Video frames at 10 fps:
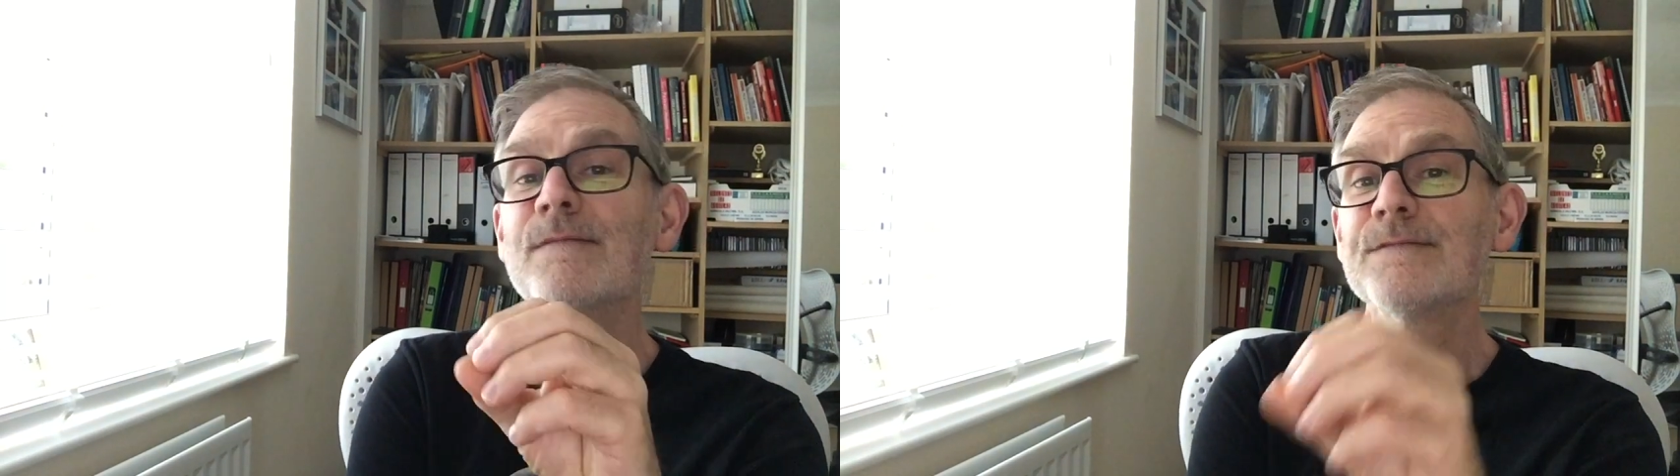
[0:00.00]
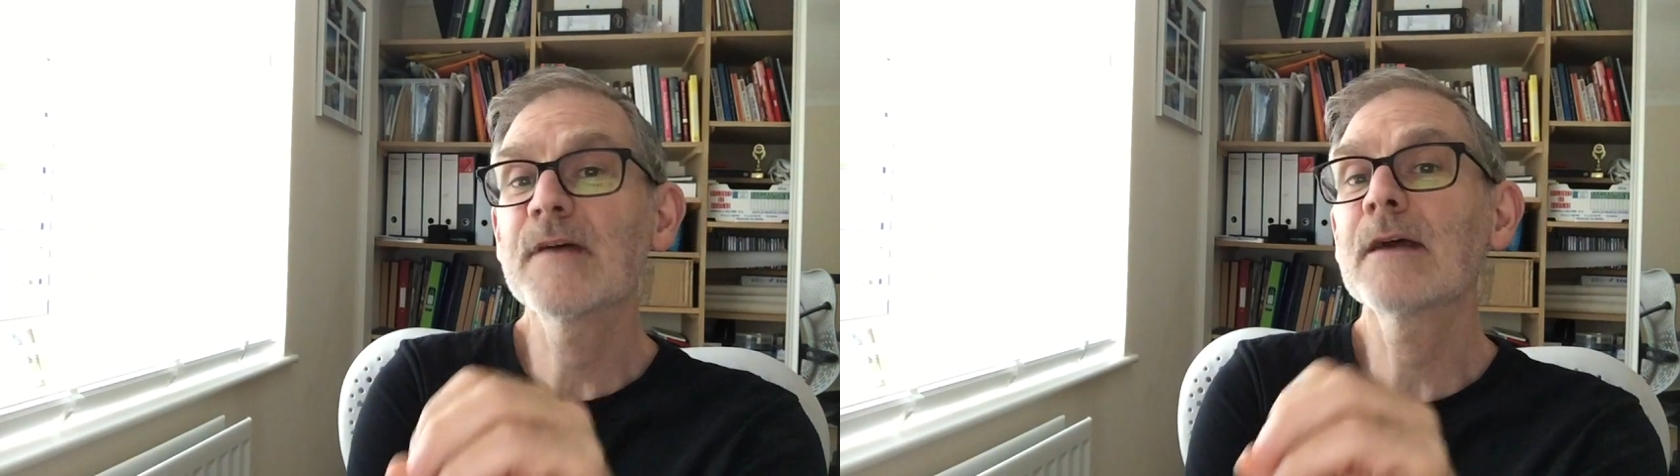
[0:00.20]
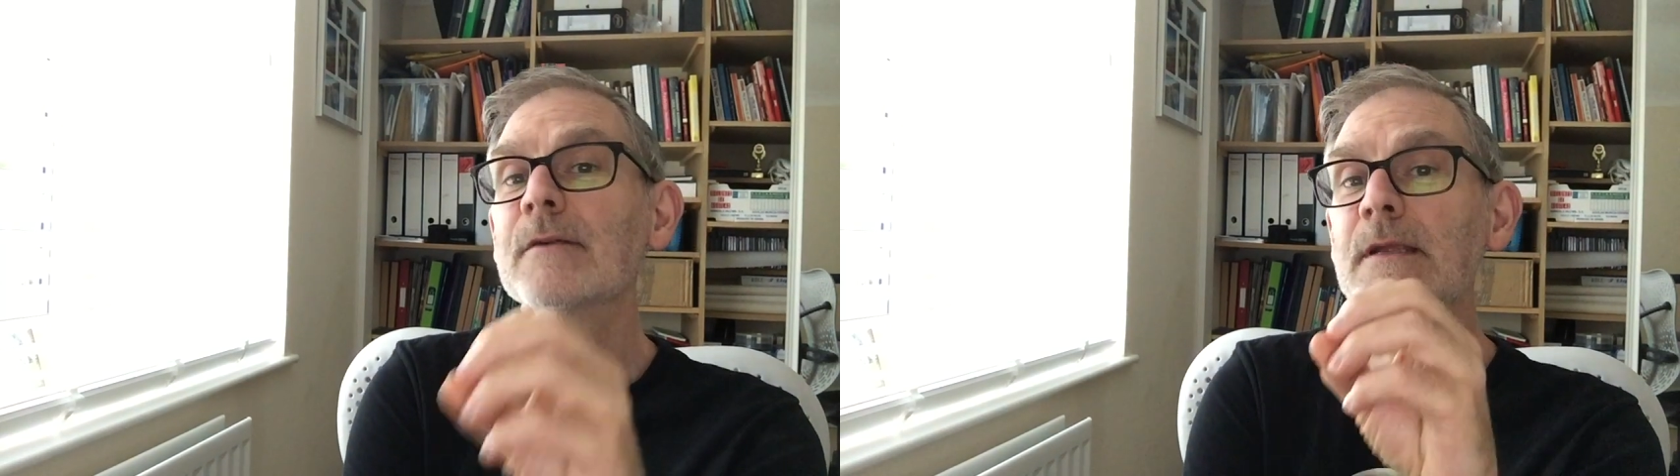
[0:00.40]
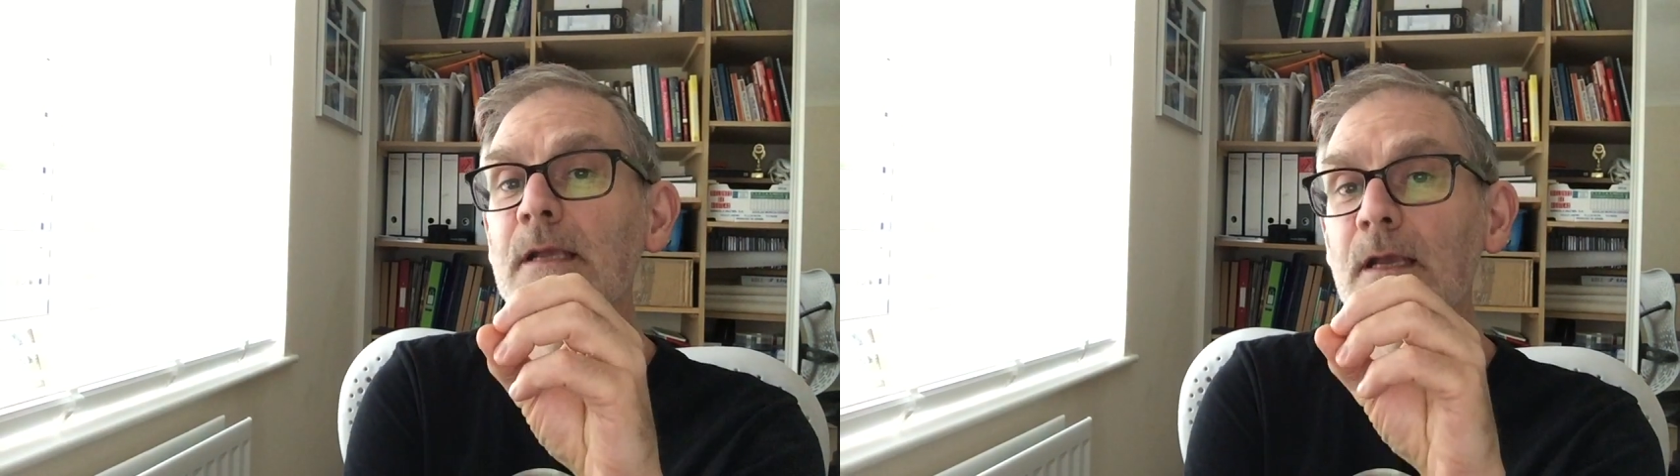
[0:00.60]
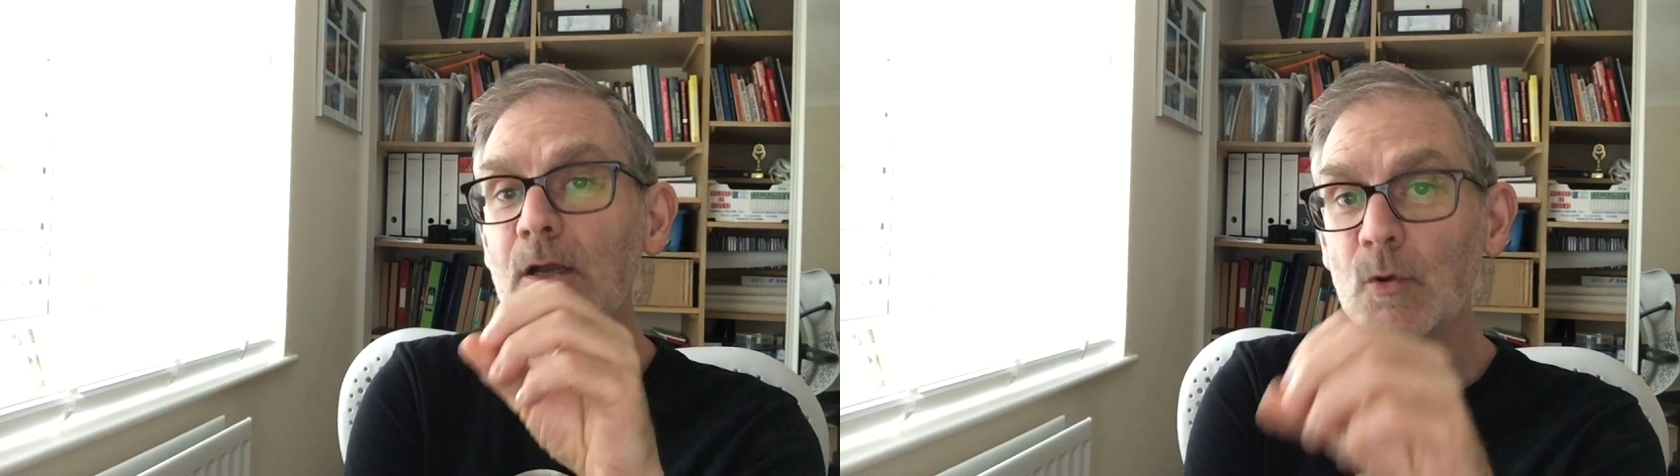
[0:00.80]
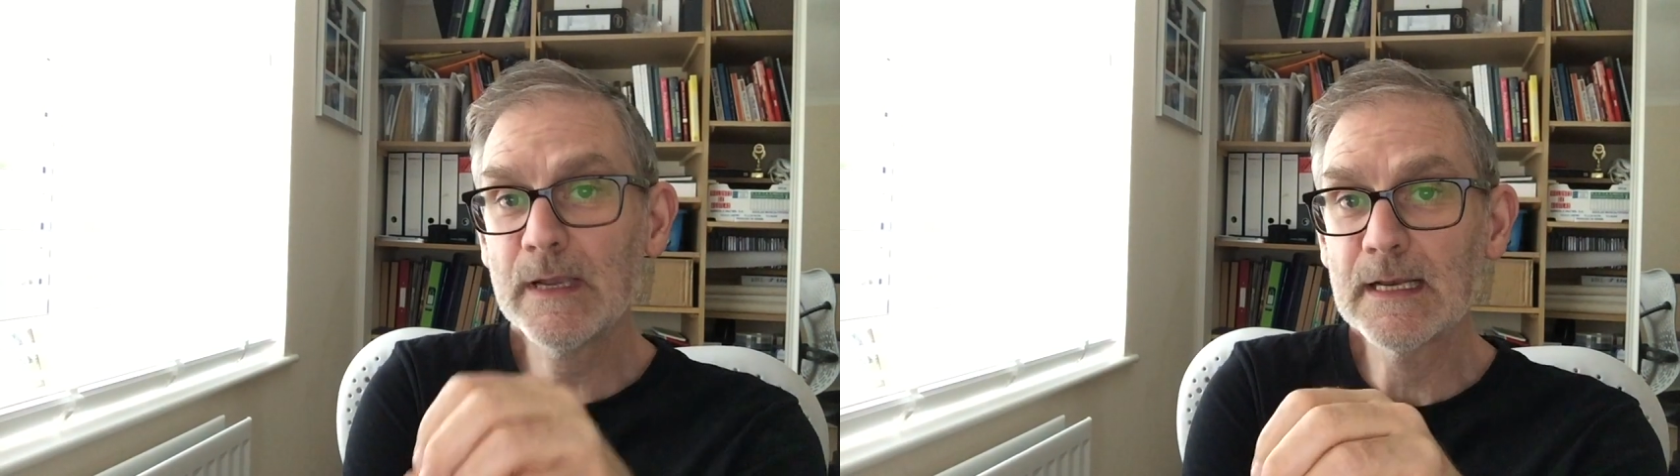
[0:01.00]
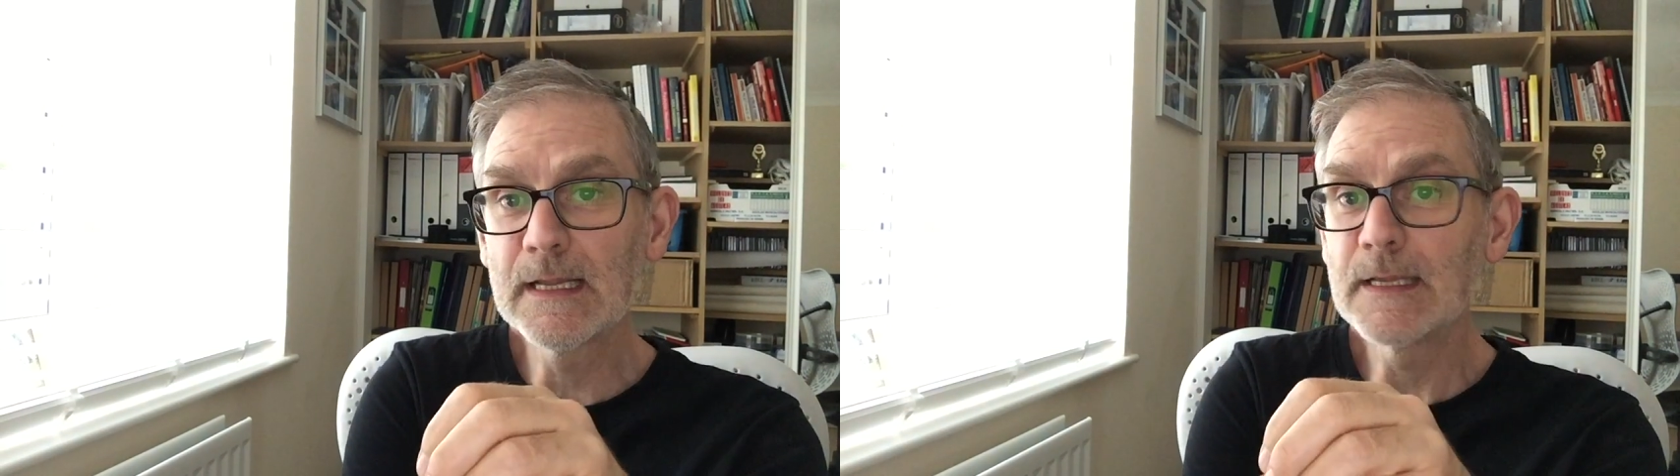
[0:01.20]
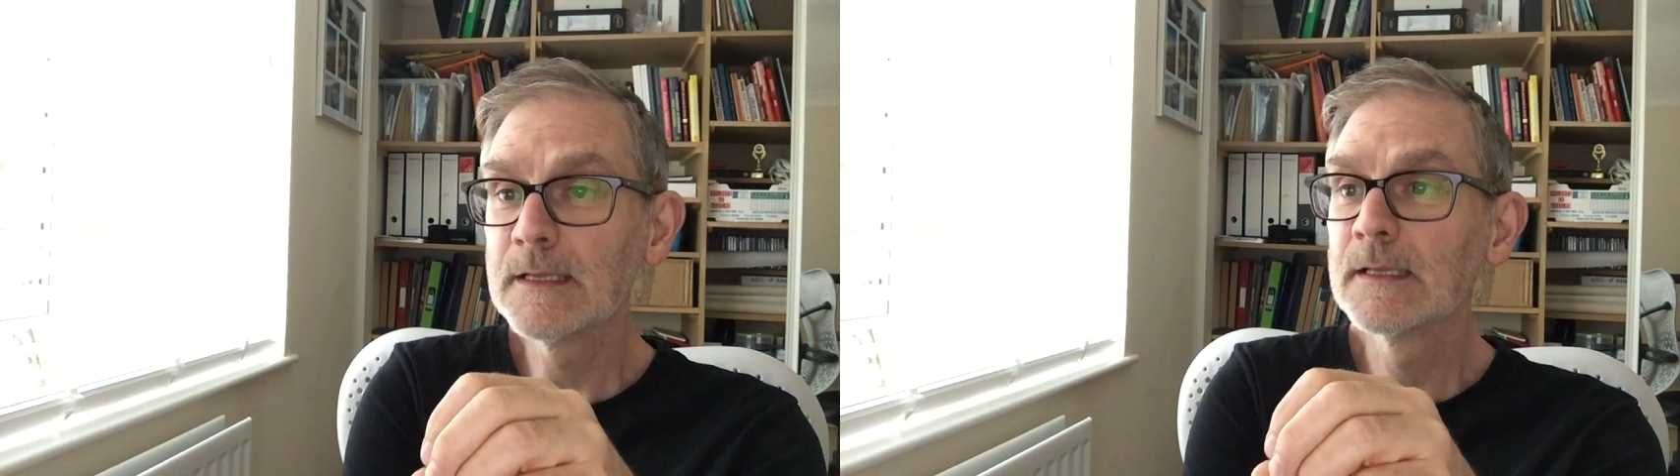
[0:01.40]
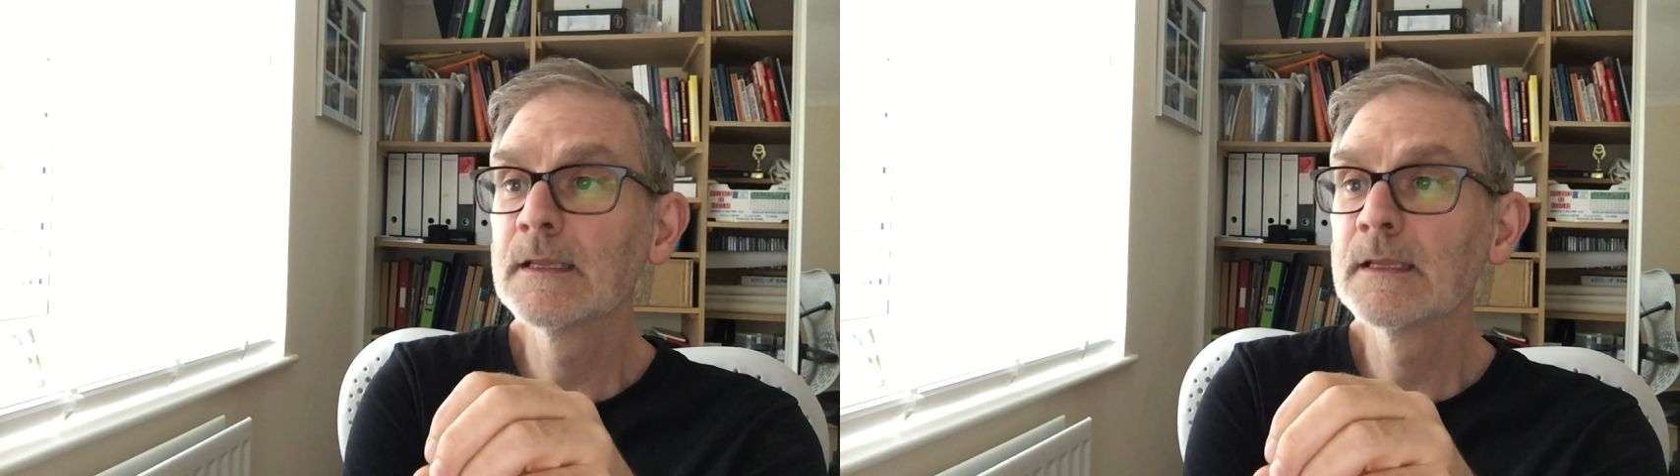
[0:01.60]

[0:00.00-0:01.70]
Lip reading: very quickly